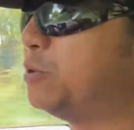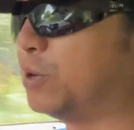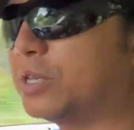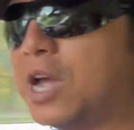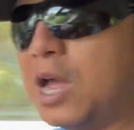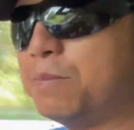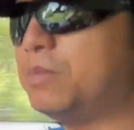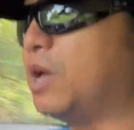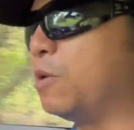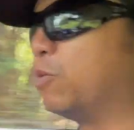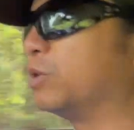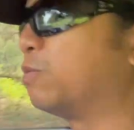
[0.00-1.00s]
your time
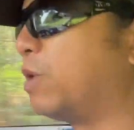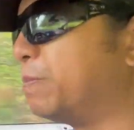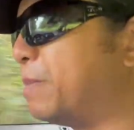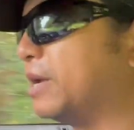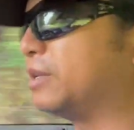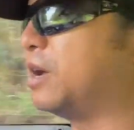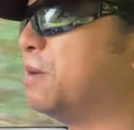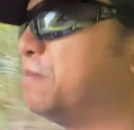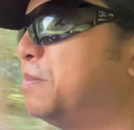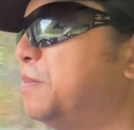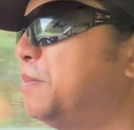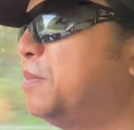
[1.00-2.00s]
and worthwhile my
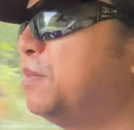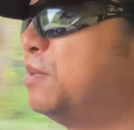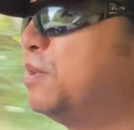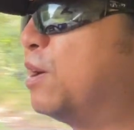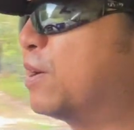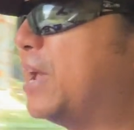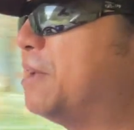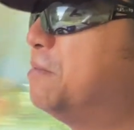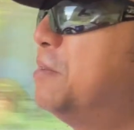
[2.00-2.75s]
time. Okay,